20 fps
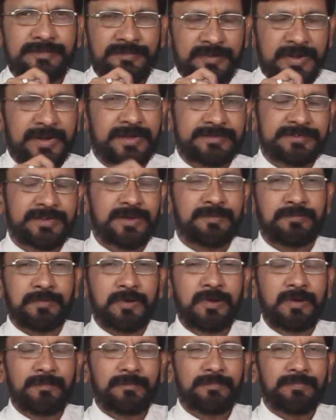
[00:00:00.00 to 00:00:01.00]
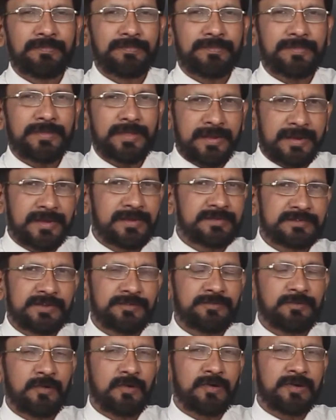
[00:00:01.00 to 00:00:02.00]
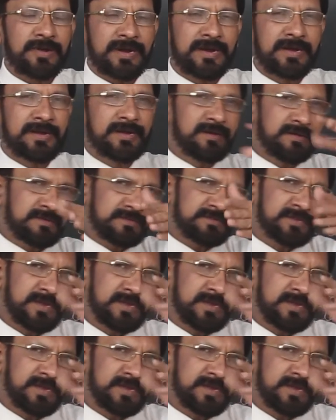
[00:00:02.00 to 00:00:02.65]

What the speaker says: For example, in case of overriding,